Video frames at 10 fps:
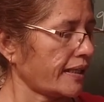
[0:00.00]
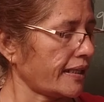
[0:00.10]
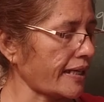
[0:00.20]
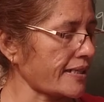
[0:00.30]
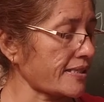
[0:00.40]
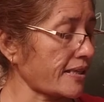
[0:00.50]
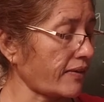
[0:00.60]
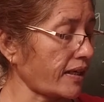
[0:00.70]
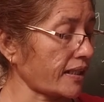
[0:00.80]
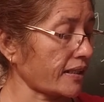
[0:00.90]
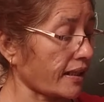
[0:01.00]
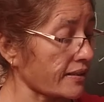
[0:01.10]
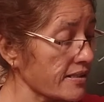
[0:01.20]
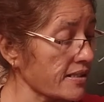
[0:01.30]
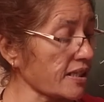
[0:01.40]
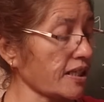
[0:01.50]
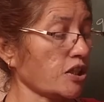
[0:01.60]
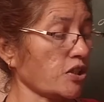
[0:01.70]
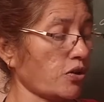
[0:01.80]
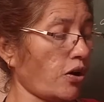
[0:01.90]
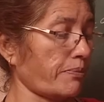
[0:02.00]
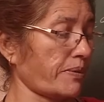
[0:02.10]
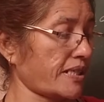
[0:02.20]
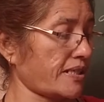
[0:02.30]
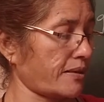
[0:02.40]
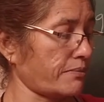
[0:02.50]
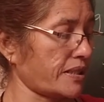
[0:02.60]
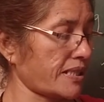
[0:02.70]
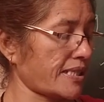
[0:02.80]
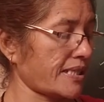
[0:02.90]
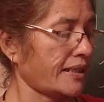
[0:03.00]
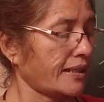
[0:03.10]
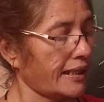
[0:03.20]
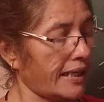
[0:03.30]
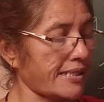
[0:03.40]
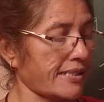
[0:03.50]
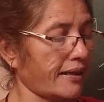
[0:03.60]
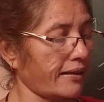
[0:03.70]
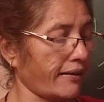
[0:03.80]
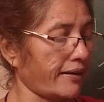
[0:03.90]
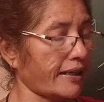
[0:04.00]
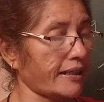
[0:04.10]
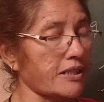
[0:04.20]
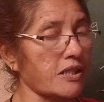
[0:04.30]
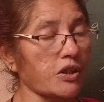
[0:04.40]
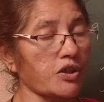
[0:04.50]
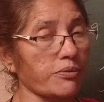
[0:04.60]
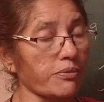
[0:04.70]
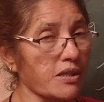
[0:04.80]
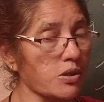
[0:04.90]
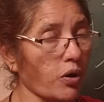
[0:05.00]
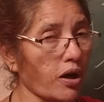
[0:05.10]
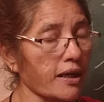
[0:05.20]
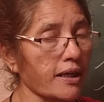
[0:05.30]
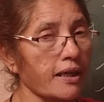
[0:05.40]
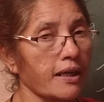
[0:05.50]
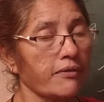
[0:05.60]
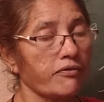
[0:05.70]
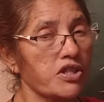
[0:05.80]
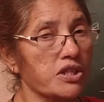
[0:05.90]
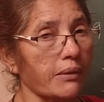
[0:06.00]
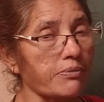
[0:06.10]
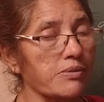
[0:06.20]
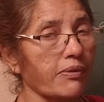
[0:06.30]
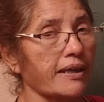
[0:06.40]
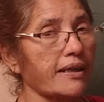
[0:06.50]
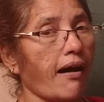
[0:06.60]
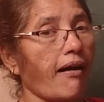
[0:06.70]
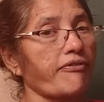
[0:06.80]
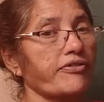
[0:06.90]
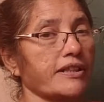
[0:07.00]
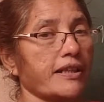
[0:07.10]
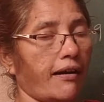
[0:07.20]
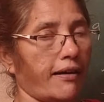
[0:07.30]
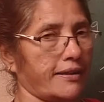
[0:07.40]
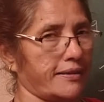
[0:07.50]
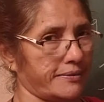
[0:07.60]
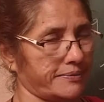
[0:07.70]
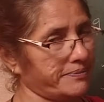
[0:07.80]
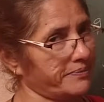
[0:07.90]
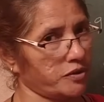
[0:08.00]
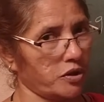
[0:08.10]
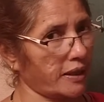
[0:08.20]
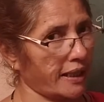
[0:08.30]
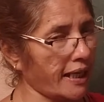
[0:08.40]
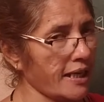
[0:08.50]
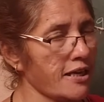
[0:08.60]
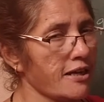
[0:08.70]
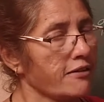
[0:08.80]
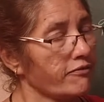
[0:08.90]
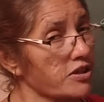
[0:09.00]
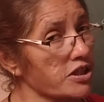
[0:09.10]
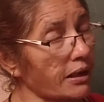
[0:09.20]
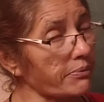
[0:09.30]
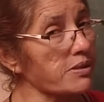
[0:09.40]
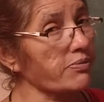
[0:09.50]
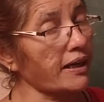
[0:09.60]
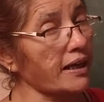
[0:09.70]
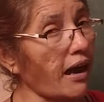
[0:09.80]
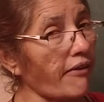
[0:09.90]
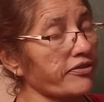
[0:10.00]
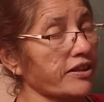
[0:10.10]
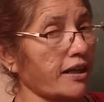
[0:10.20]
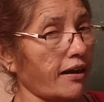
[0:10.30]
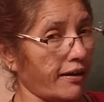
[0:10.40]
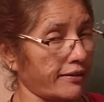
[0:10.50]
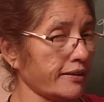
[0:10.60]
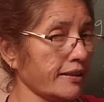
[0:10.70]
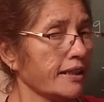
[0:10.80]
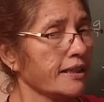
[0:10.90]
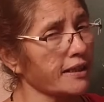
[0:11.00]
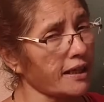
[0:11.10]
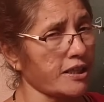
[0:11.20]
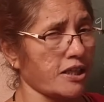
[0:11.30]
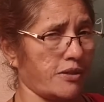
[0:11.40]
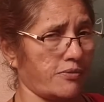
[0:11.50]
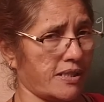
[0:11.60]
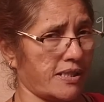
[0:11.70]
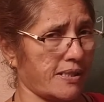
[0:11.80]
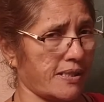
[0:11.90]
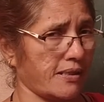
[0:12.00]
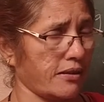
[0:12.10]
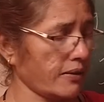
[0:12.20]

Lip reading: Write 7 consecutive composite numbers less than 100. Consecutive means what? Which comes one after the other. Okay? Which comes one after the other, continuous.